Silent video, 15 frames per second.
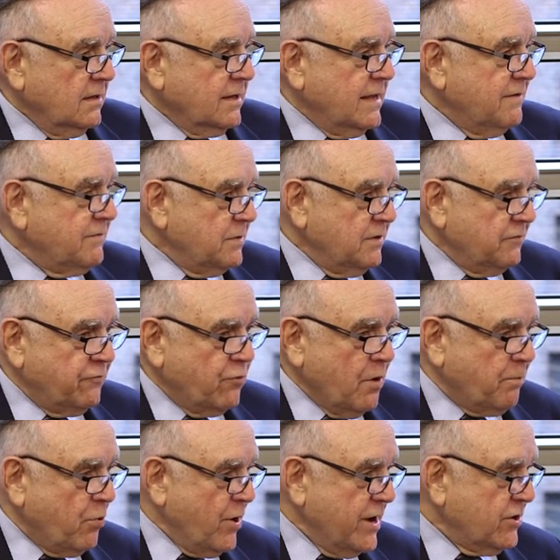Give them the
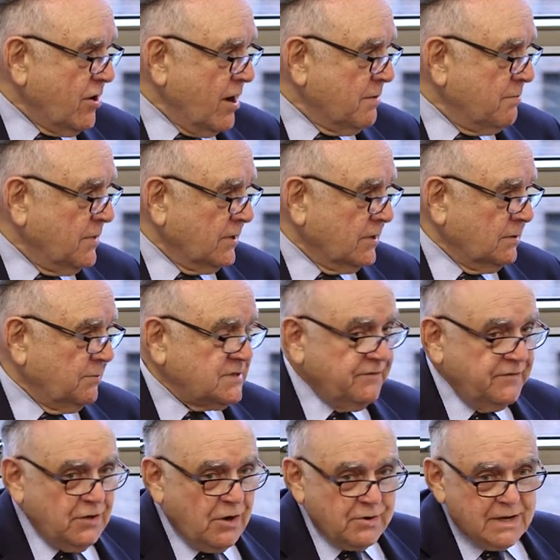4.9 million. So
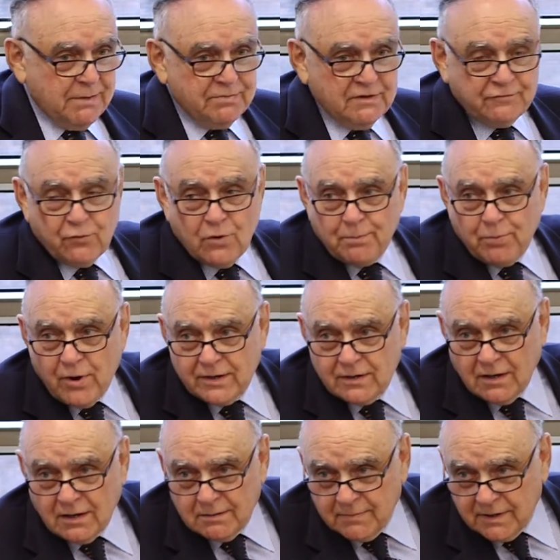if you don't give them the
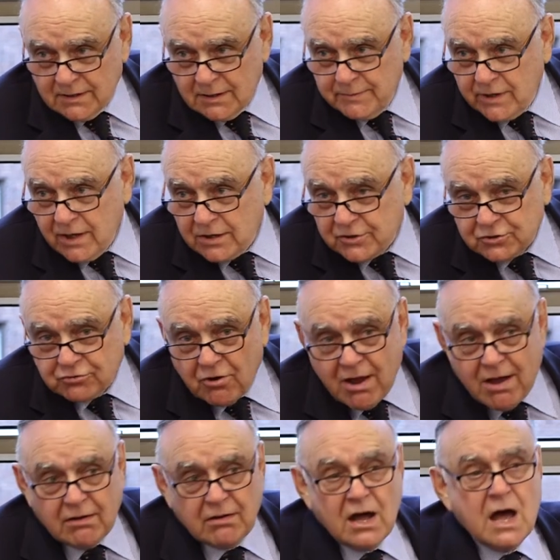4.9 million, we're going to
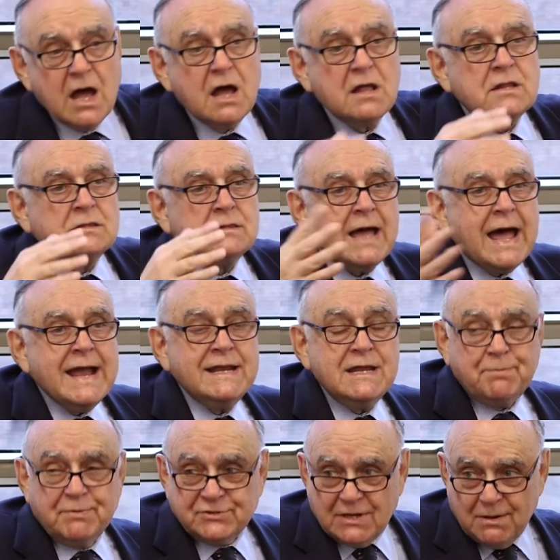trial,
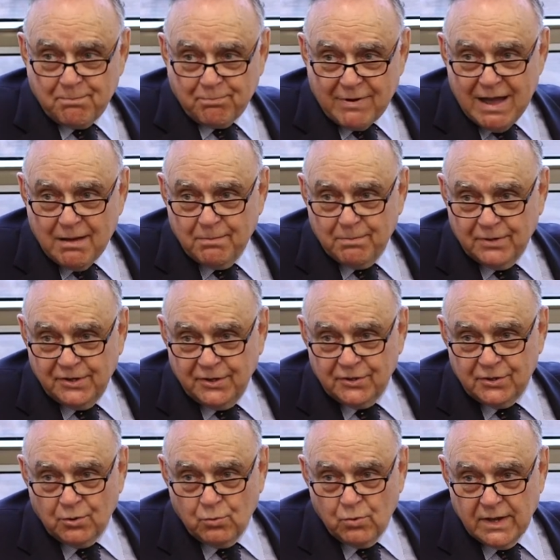90% probability
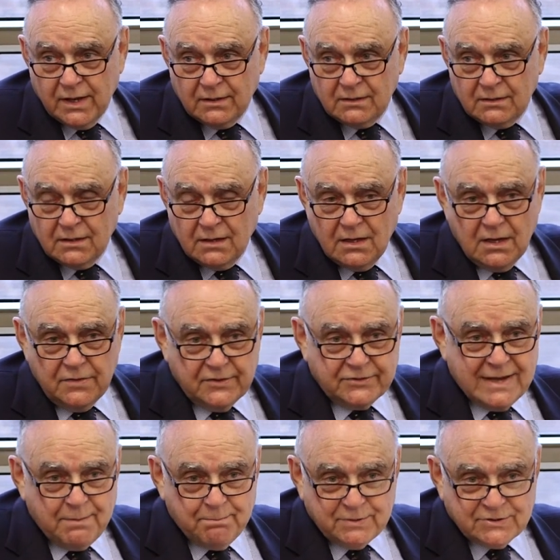you're going to win. The
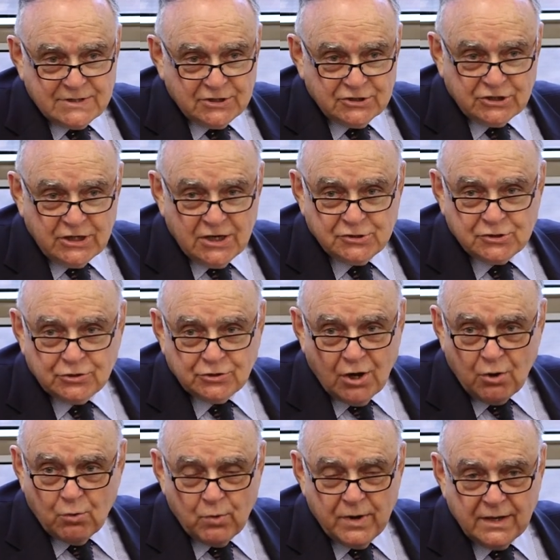10% chance you
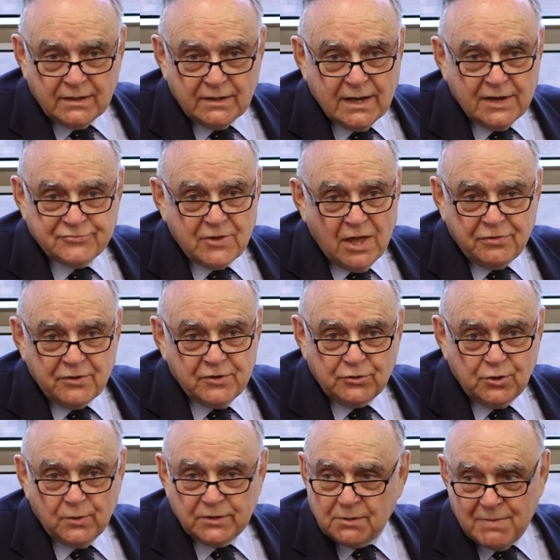don't win has nothing to
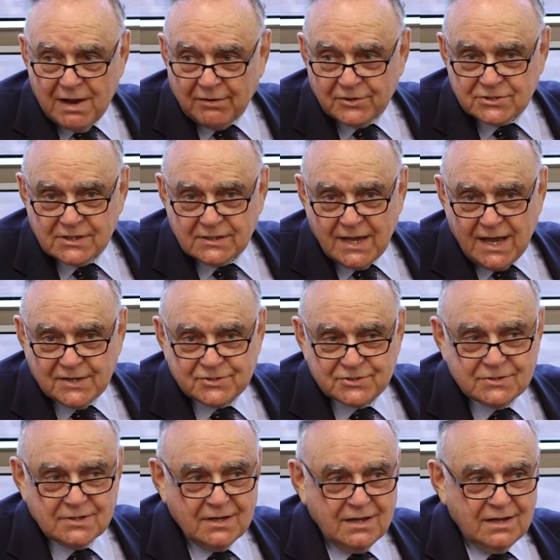do with the merits of the case.